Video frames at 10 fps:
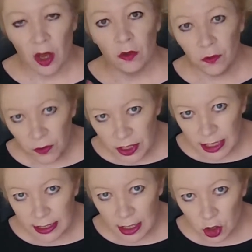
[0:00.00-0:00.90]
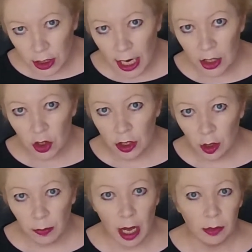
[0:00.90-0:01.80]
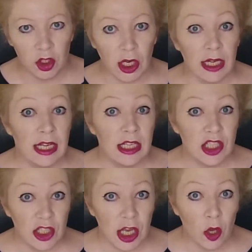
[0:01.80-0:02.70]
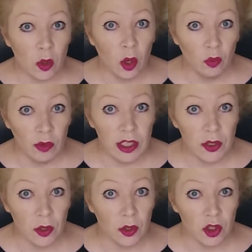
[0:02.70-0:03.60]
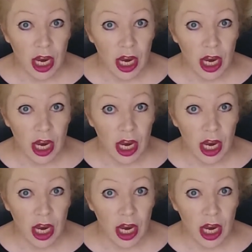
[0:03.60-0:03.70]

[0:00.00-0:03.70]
Physics Education, the publisher Cell Research,